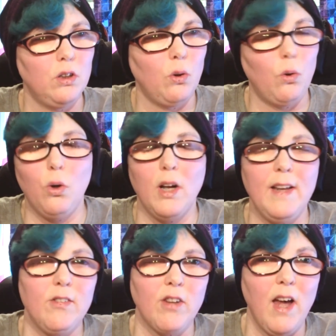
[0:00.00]
or
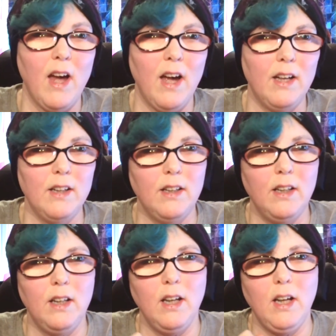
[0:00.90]
a tear
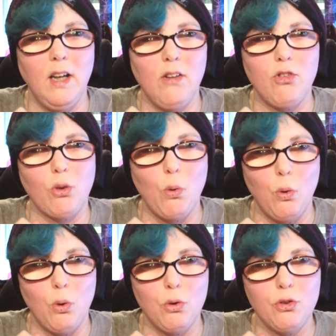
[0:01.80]
is
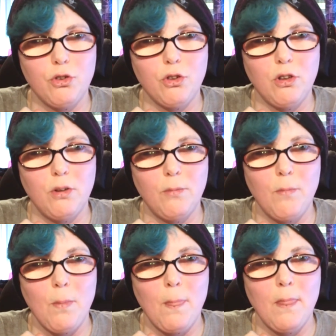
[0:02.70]
caused
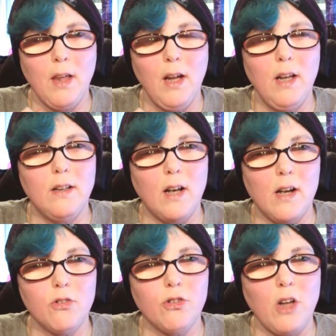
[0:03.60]
in
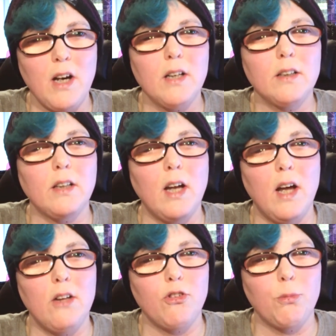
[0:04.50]
that sac
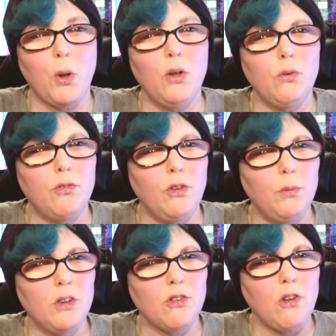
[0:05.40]
and spinal
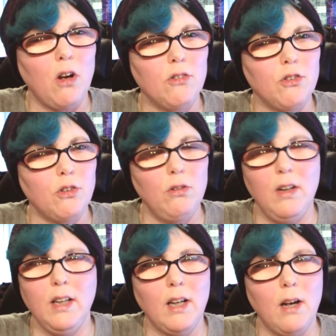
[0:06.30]
fluid starts to
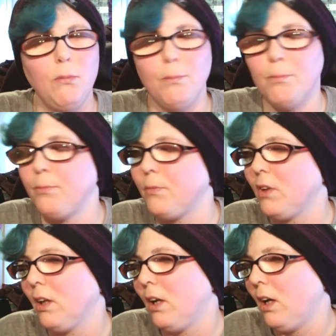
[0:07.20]
leak out.
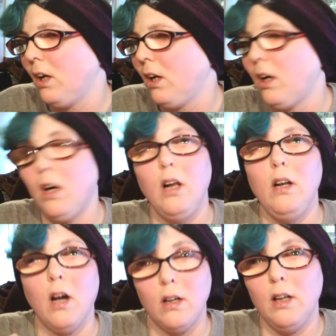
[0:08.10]

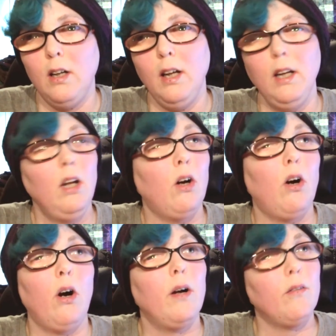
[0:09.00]
Luckily,
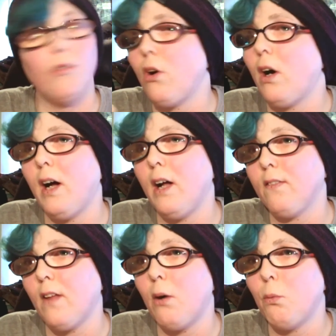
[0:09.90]
I have not
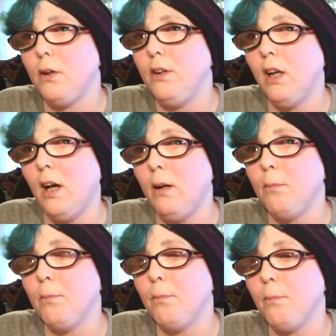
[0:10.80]
had that one yet.
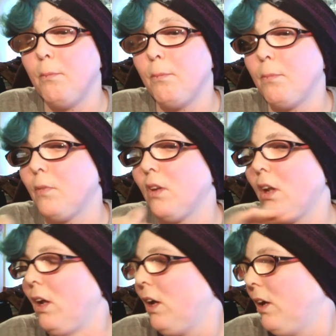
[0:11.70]

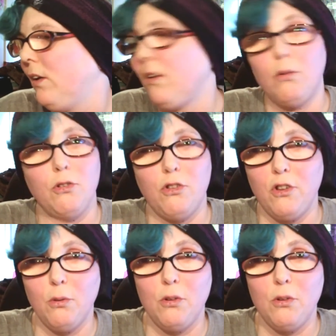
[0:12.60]
There is still